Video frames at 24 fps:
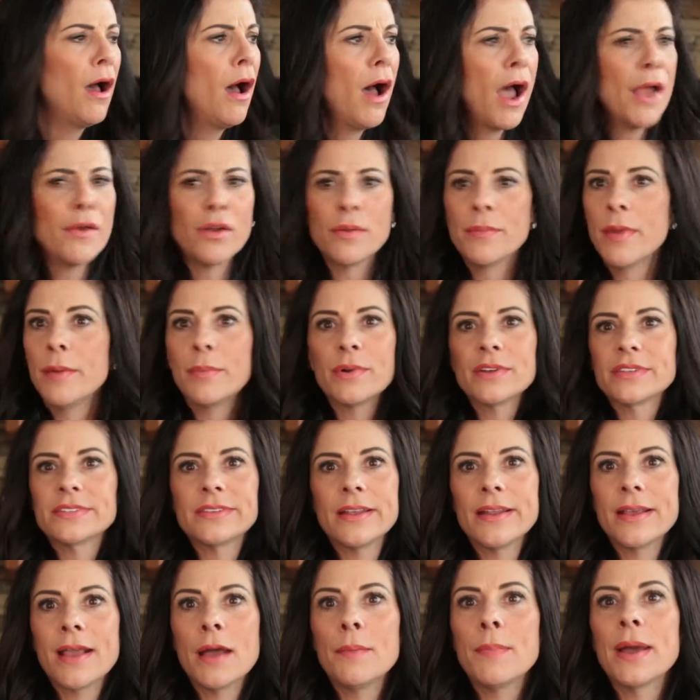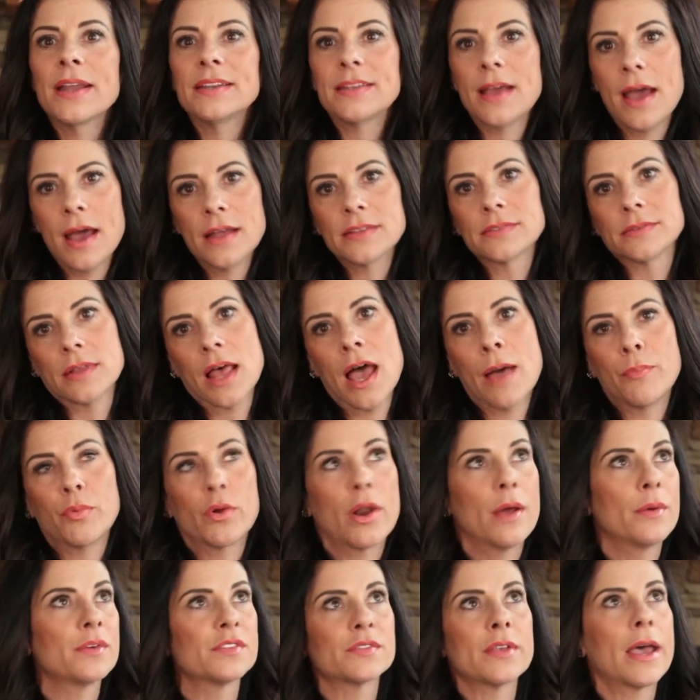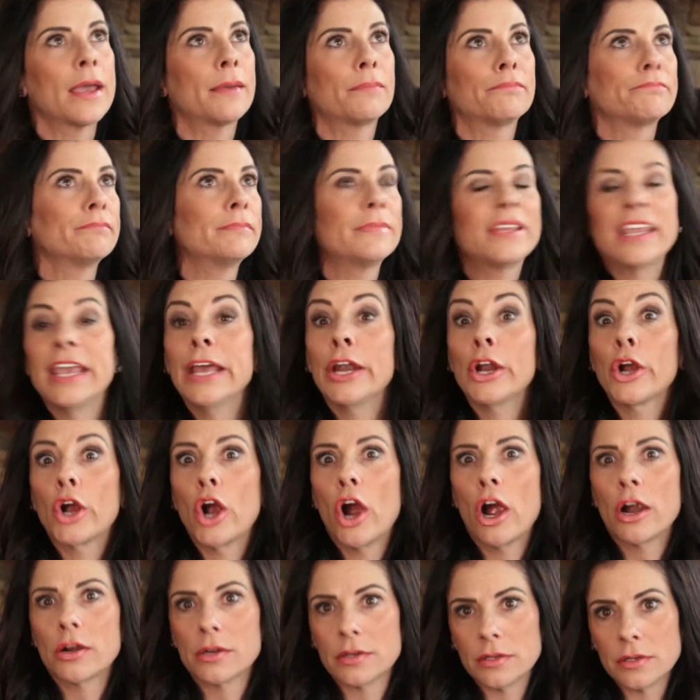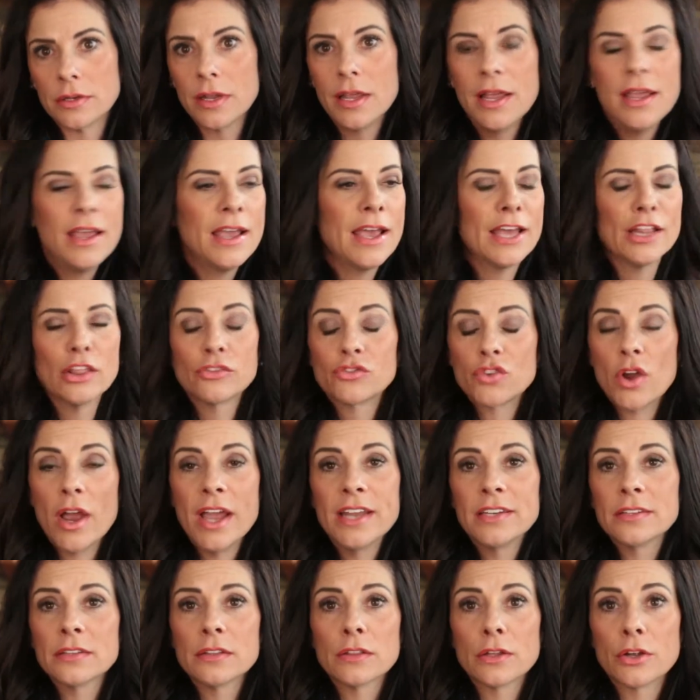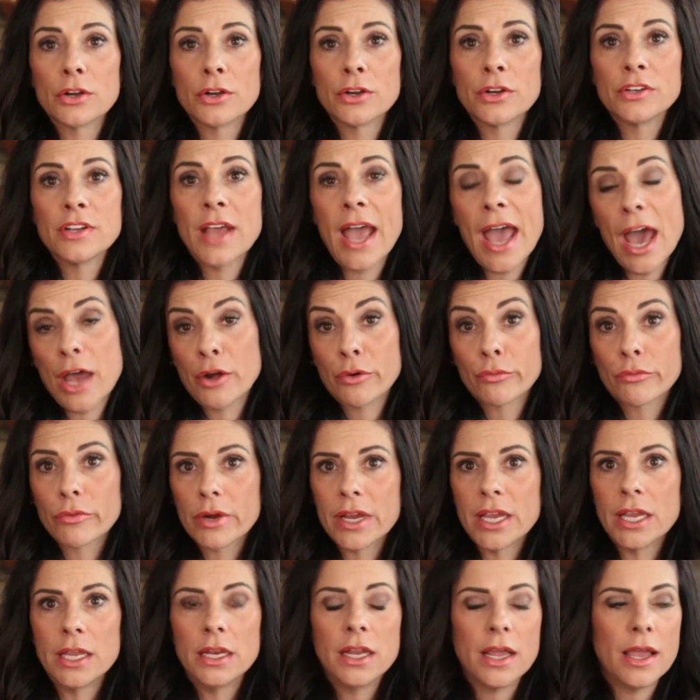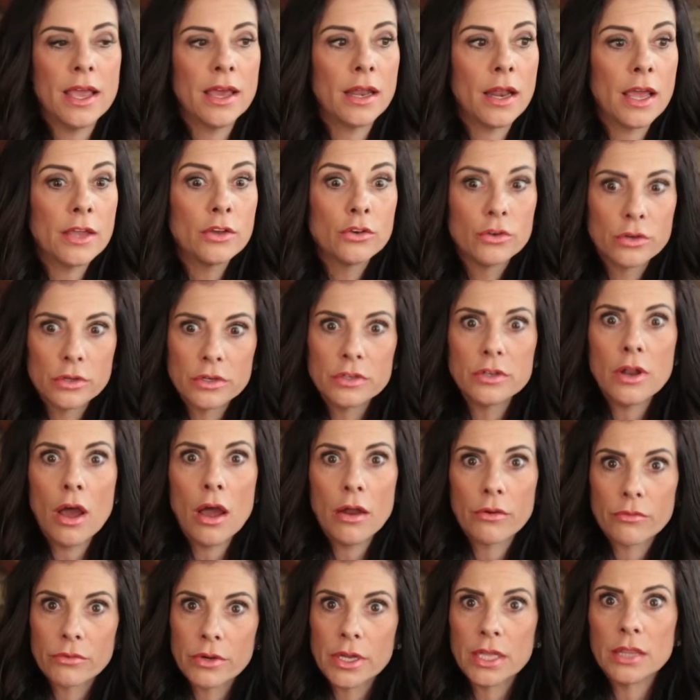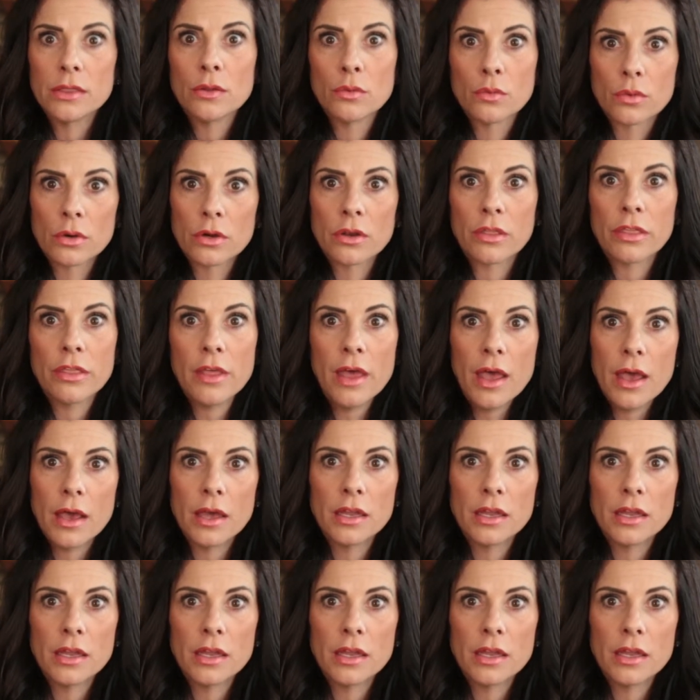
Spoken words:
I remember sitting on my dad's lap when I was like kindergarten and trying to learn how to read, and I could not read the word the.